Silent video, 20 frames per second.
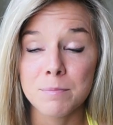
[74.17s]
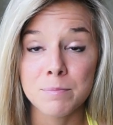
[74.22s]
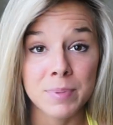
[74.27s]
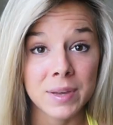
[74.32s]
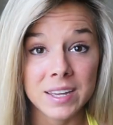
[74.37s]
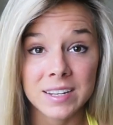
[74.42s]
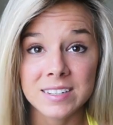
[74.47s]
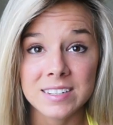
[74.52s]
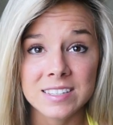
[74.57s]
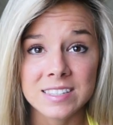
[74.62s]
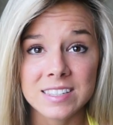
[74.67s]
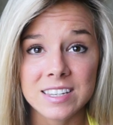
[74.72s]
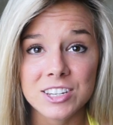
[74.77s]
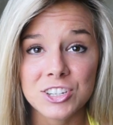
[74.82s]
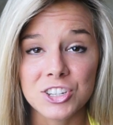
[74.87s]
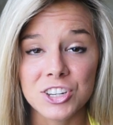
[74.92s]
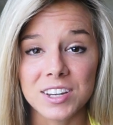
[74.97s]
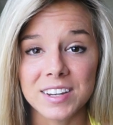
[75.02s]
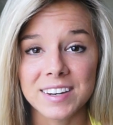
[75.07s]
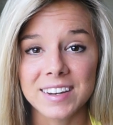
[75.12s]
big
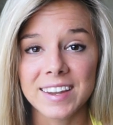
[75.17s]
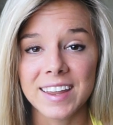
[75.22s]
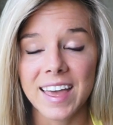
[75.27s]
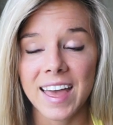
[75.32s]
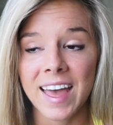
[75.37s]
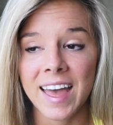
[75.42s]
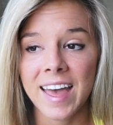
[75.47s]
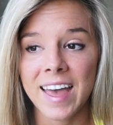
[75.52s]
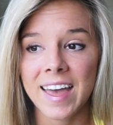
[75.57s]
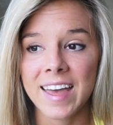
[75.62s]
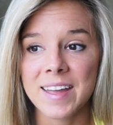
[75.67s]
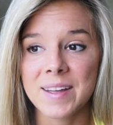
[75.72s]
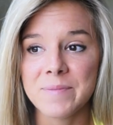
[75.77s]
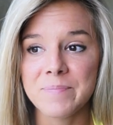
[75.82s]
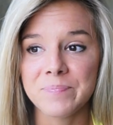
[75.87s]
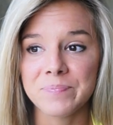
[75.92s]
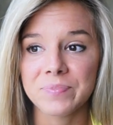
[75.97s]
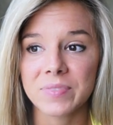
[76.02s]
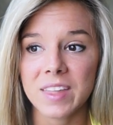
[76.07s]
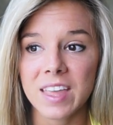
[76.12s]
decision.
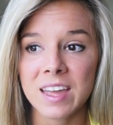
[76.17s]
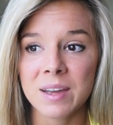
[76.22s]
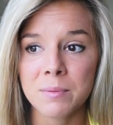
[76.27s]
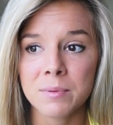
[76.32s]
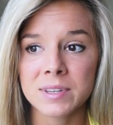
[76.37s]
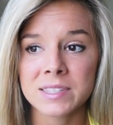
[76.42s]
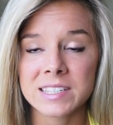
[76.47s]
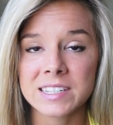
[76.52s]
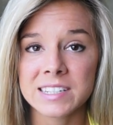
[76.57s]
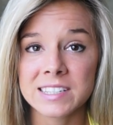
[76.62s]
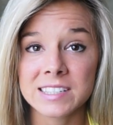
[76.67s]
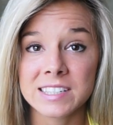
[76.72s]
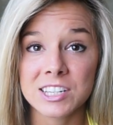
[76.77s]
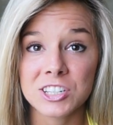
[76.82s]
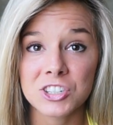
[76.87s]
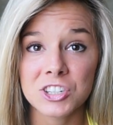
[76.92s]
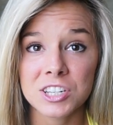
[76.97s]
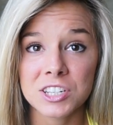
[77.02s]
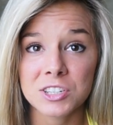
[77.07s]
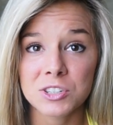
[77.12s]
And it was a
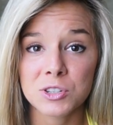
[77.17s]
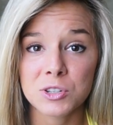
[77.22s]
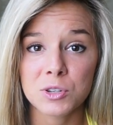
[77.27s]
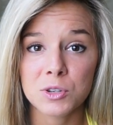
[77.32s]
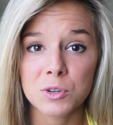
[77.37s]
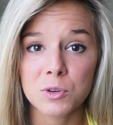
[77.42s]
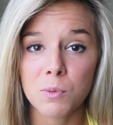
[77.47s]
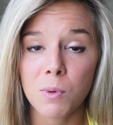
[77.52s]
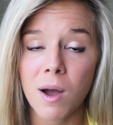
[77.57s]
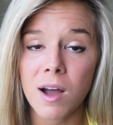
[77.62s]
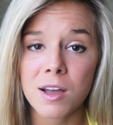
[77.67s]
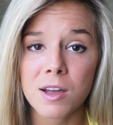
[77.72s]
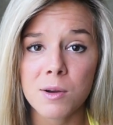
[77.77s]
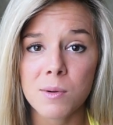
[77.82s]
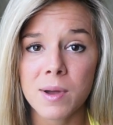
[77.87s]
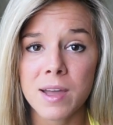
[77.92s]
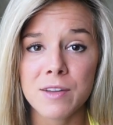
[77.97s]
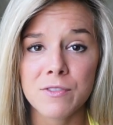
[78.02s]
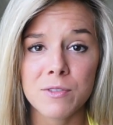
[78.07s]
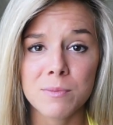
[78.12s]
decision to walk
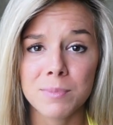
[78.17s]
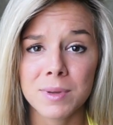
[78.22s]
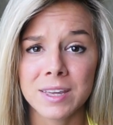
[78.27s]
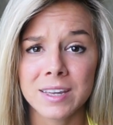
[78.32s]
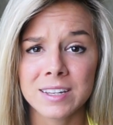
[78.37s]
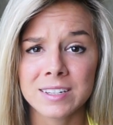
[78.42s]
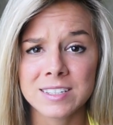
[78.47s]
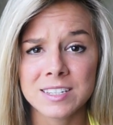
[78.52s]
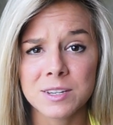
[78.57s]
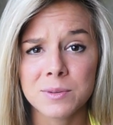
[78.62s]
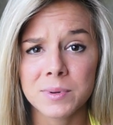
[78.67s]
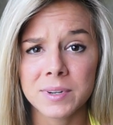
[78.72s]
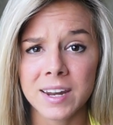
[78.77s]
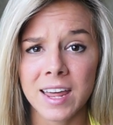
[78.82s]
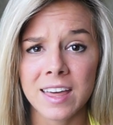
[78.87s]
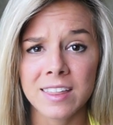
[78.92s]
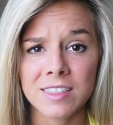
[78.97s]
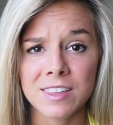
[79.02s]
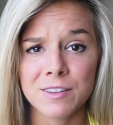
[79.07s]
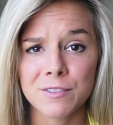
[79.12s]
away from being a D one
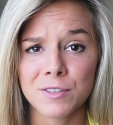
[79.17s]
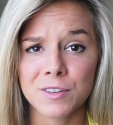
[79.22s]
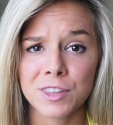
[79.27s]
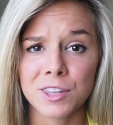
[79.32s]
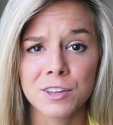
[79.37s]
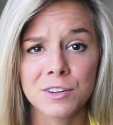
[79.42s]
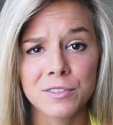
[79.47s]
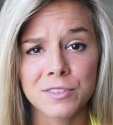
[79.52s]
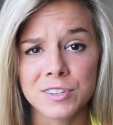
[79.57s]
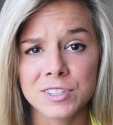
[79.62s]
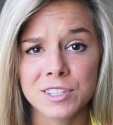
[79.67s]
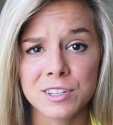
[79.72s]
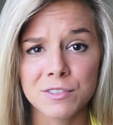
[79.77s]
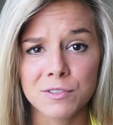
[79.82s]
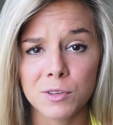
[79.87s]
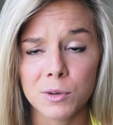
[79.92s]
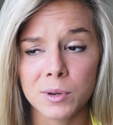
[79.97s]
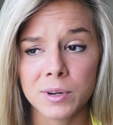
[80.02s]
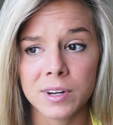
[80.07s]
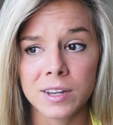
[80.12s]
athlete for the University
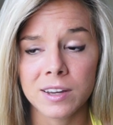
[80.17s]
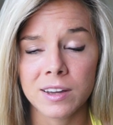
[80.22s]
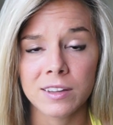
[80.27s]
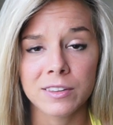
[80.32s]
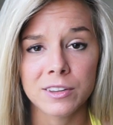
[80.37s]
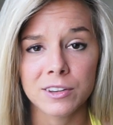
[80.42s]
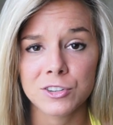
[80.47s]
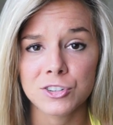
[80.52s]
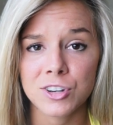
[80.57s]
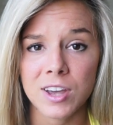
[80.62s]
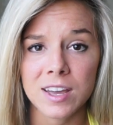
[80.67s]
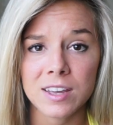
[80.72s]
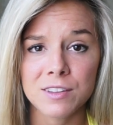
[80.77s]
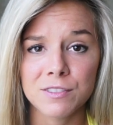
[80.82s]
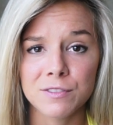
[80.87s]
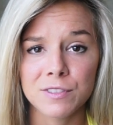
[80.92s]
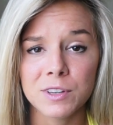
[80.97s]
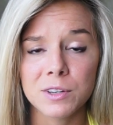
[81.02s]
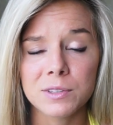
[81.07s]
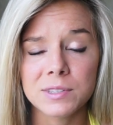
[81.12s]
of Florida on their track
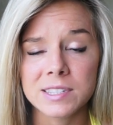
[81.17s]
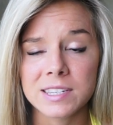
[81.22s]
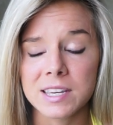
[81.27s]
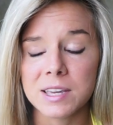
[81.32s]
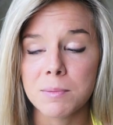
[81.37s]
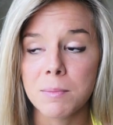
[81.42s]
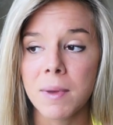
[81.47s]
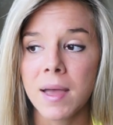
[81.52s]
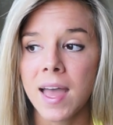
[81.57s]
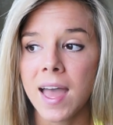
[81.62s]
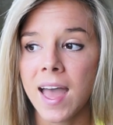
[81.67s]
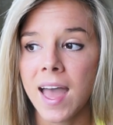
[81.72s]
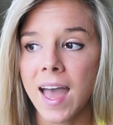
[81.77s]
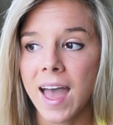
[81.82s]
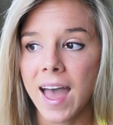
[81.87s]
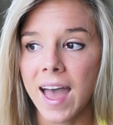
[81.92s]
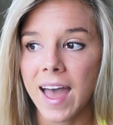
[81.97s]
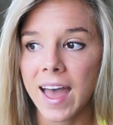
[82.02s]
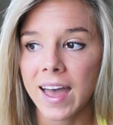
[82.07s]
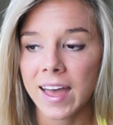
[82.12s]
and field team.
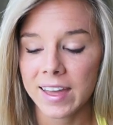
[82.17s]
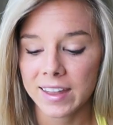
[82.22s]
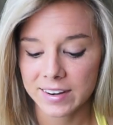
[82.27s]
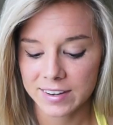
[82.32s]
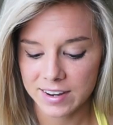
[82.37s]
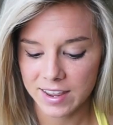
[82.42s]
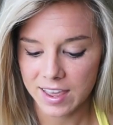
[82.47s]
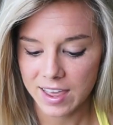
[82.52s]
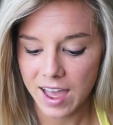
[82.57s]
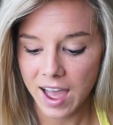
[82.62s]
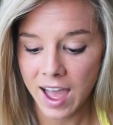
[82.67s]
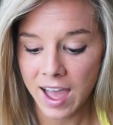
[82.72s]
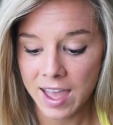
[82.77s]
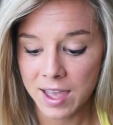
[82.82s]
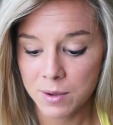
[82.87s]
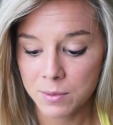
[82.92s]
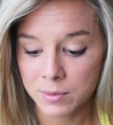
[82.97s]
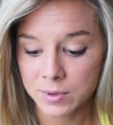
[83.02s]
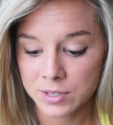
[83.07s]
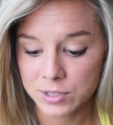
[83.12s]
And
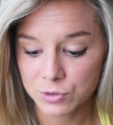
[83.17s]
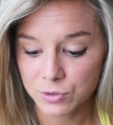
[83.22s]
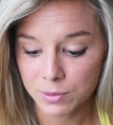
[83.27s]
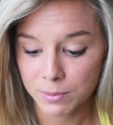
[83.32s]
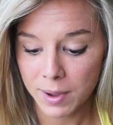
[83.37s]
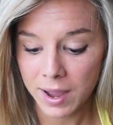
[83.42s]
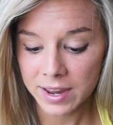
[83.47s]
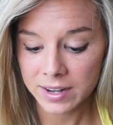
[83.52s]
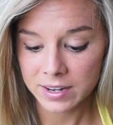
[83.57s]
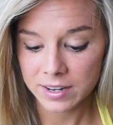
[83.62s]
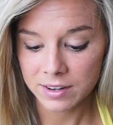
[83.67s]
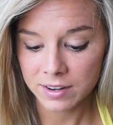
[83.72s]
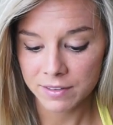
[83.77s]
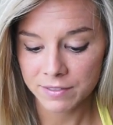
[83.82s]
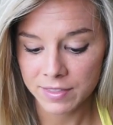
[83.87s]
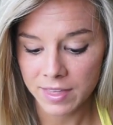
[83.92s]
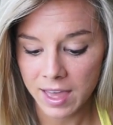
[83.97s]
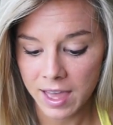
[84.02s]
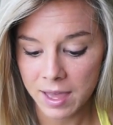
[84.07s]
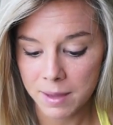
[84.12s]
I was reminded
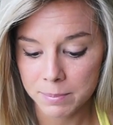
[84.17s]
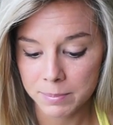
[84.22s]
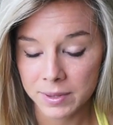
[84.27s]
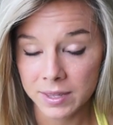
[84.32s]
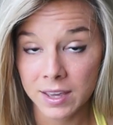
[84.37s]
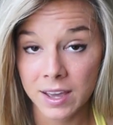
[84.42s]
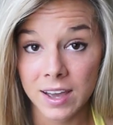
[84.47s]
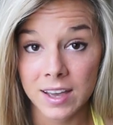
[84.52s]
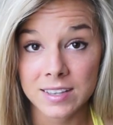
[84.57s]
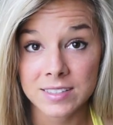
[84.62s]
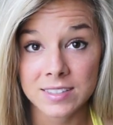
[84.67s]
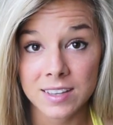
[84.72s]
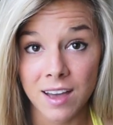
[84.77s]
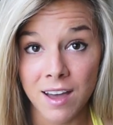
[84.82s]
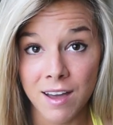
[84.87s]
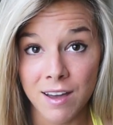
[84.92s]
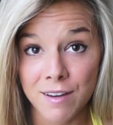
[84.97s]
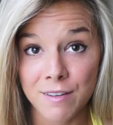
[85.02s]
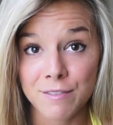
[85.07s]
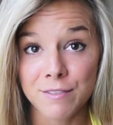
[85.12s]
of that because
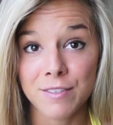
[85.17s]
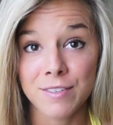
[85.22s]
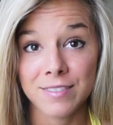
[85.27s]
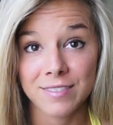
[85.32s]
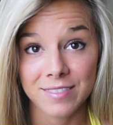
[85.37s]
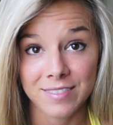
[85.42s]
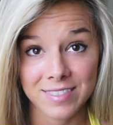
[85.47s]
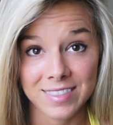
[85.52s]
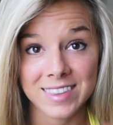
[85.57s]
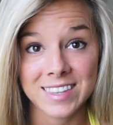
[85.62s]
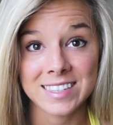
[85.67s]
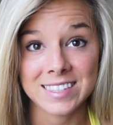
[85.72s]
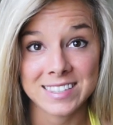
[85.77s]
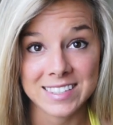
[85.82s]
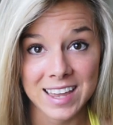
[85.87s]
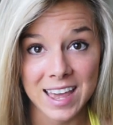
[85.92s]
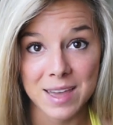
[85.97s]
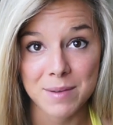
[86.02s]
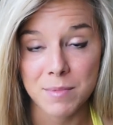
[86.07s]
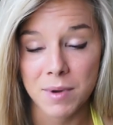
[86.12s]
of this
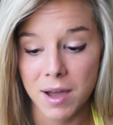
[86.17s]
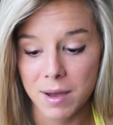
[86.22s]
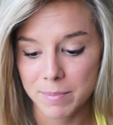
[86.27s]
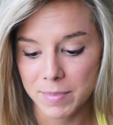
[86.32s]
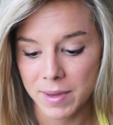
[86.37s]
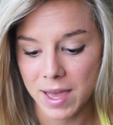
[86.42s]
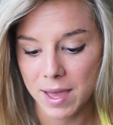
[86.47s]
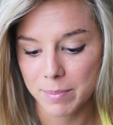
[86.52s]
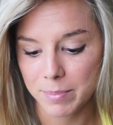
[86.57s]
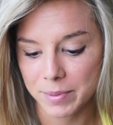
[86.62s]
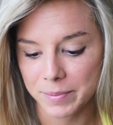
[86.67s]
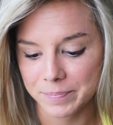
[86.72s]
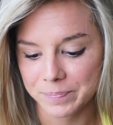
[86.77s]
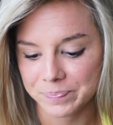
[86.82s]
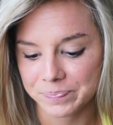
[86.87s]
TimeHop app.